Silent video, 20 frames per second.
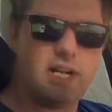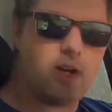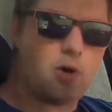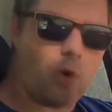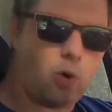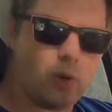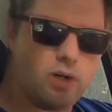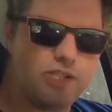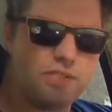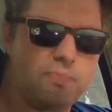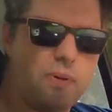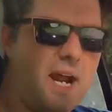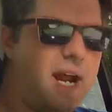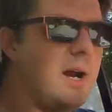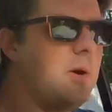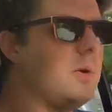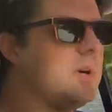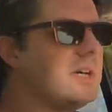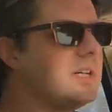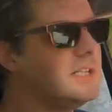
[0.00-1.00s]

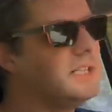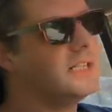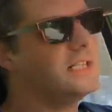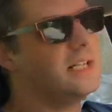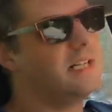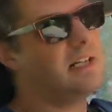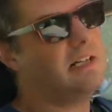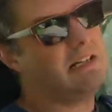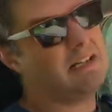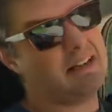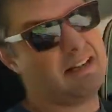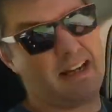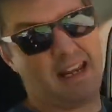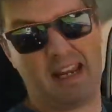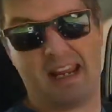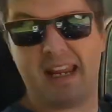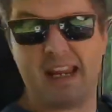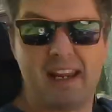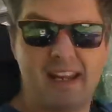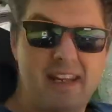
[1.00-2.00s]
horsepower,
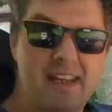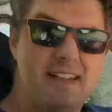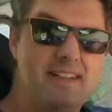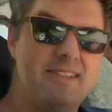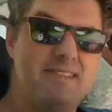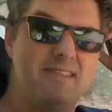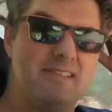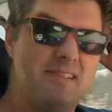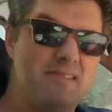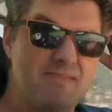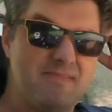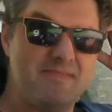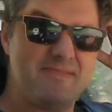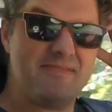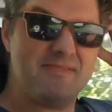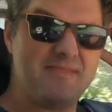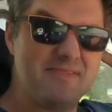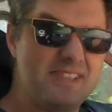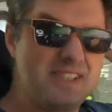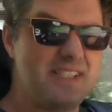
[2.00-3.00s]
and
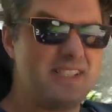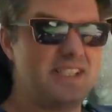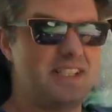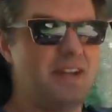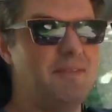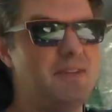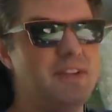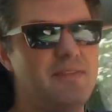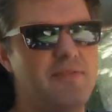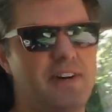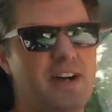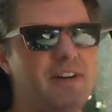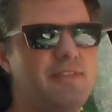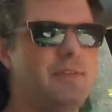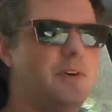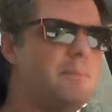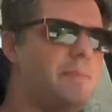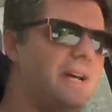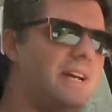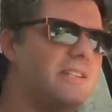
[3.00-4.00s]
75
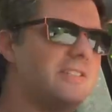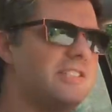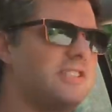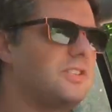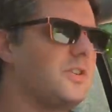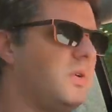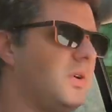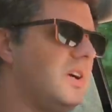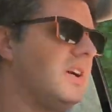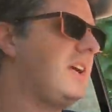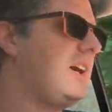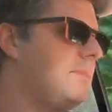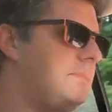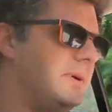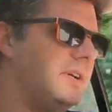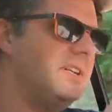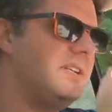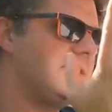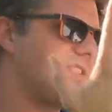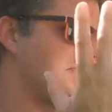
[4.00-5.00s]
foot-pounds of torque. I'll
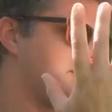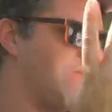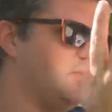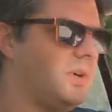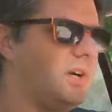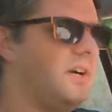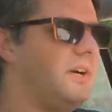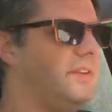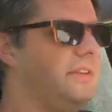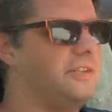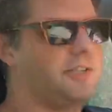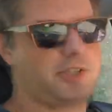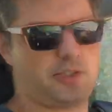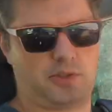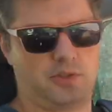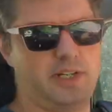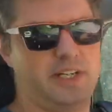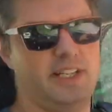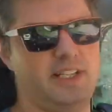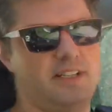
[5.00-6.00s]
put it somewhere on the
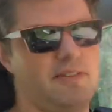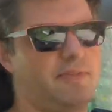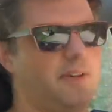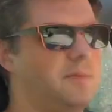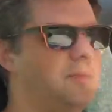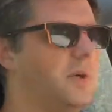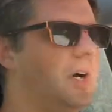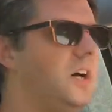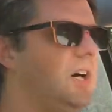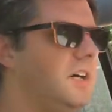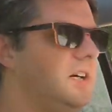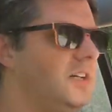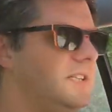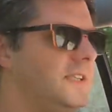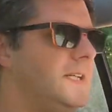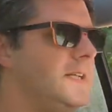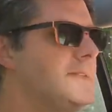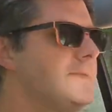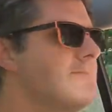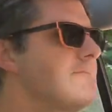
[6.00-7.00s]
screen if I'm wrong.
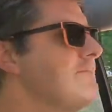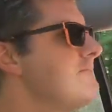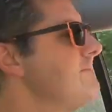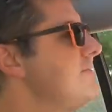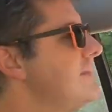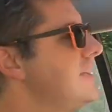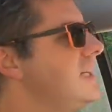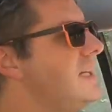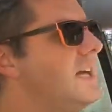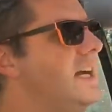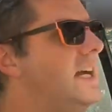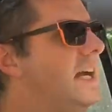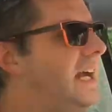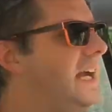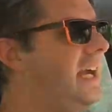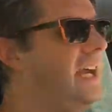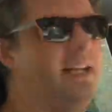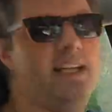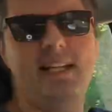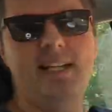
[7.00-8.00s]

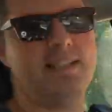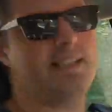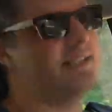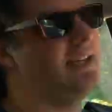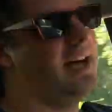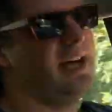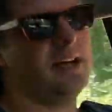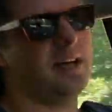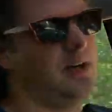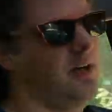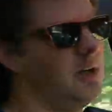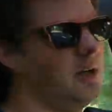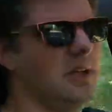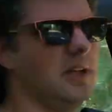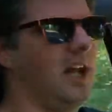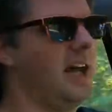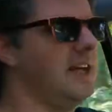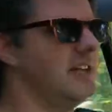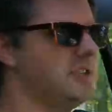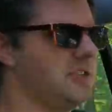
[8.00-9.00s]
And it's not a whole
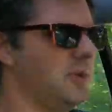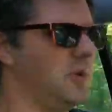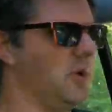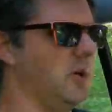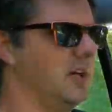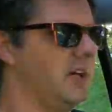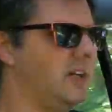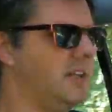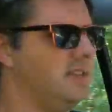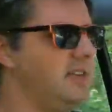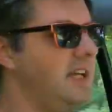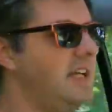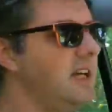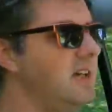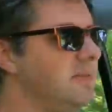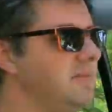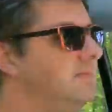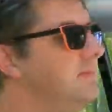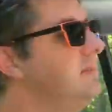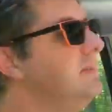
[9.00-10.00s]
lot of torque. Now,
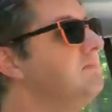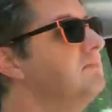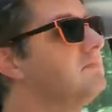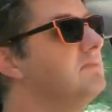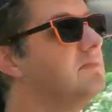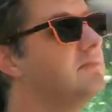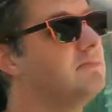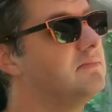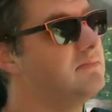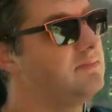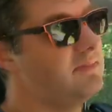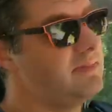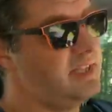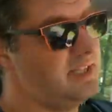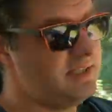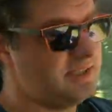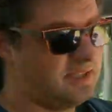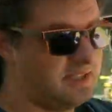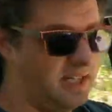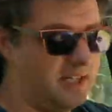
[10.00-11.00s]

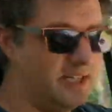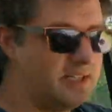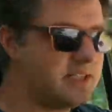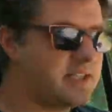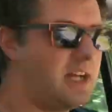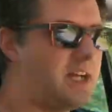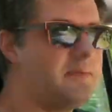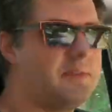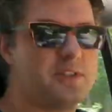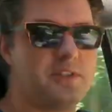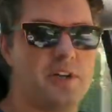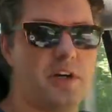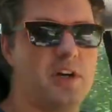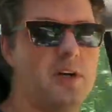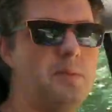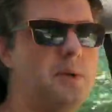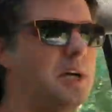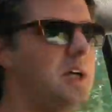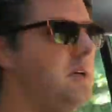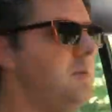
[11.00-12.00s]
this does have a
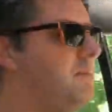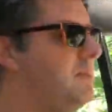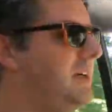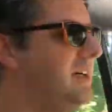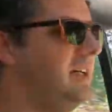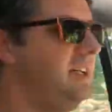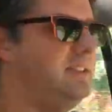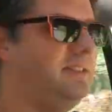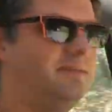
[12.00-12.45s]
turbo, but